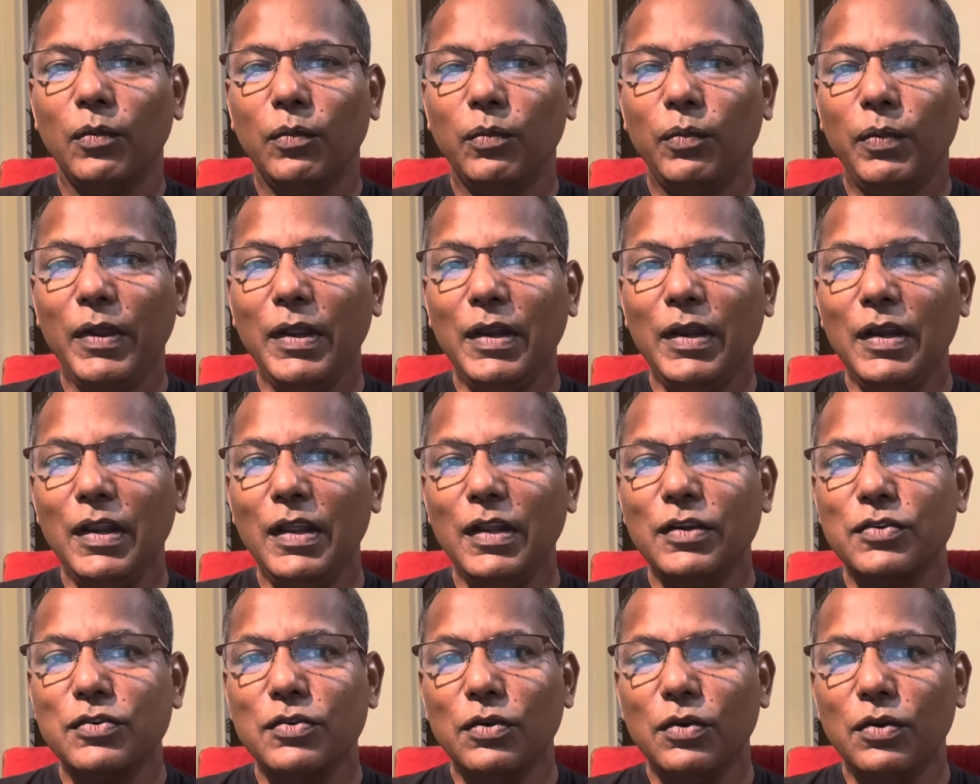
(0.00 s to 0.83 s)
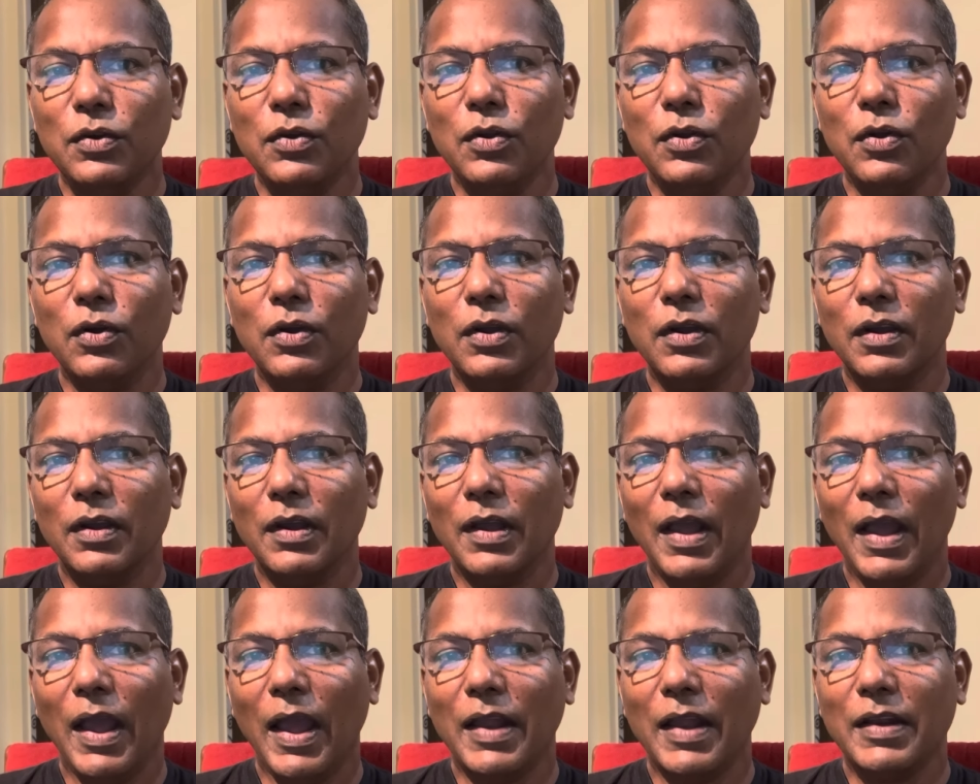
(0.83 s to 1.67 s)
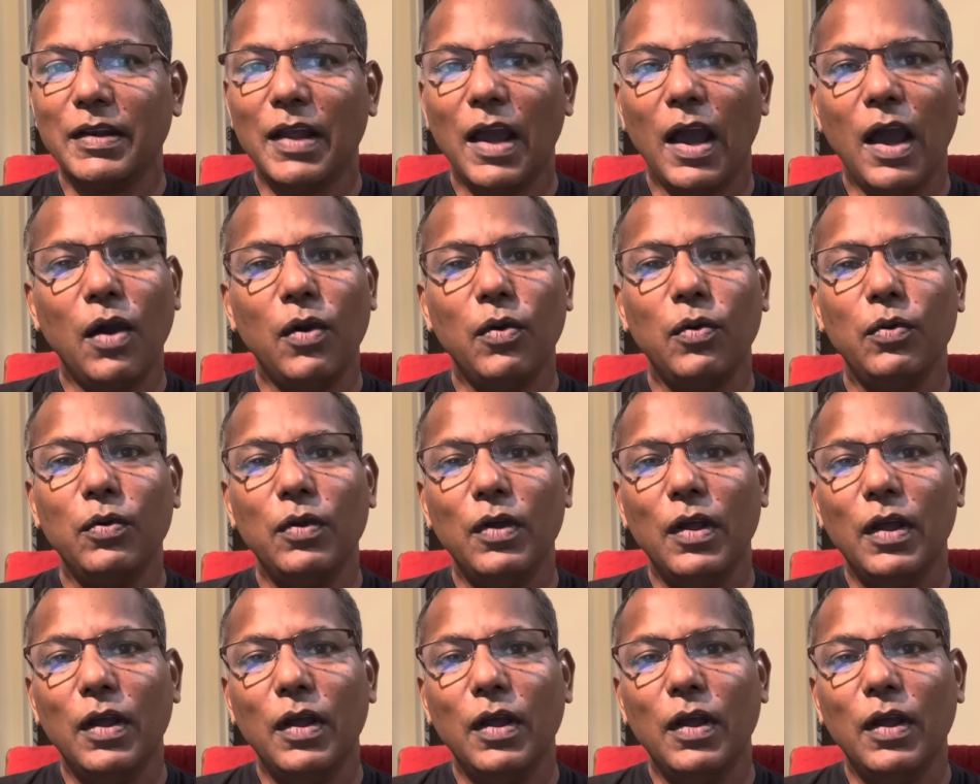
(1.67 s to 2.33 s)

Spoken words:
we need to look at how